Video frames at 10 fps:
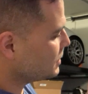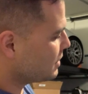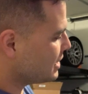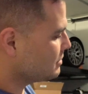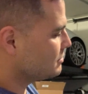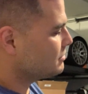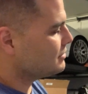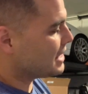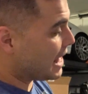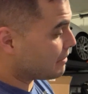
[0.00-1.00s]
right?
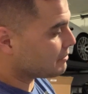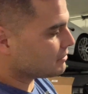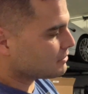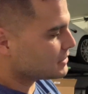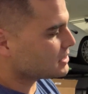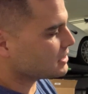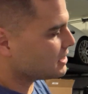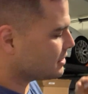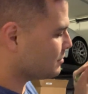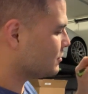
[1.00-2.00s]
M is the
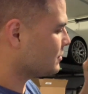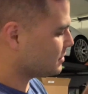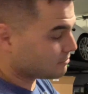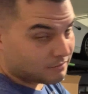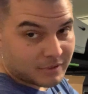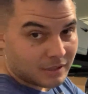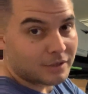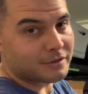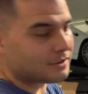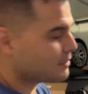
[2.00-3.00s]
key number, or key
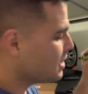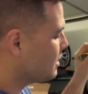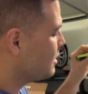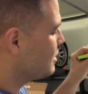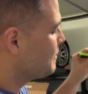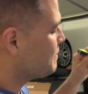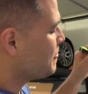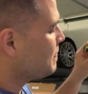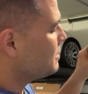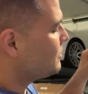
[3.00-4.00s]
letter there.
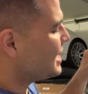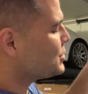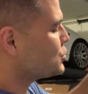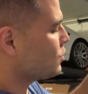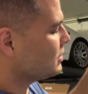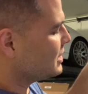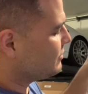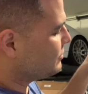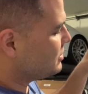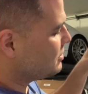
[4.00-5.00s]
That's
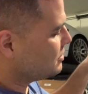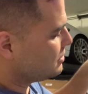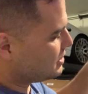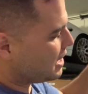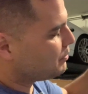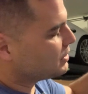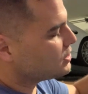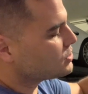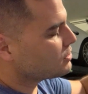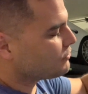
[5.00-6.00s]
short-lived. And I put
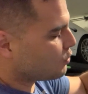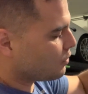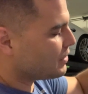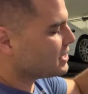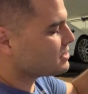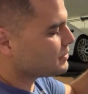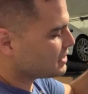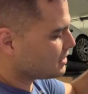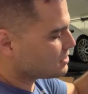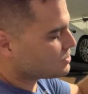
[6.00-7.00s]
this to the four weeks
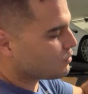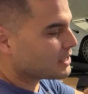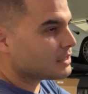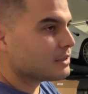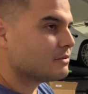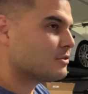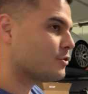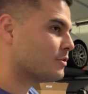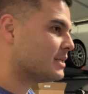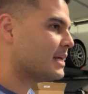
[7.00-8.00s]
because 20 to
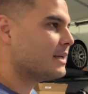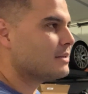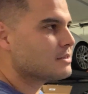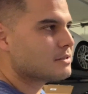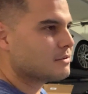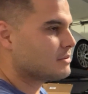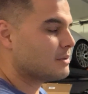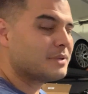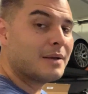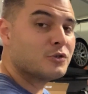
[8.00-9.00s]
30 days,
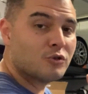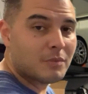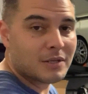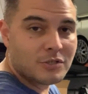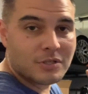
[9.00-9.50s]
sometimes two months,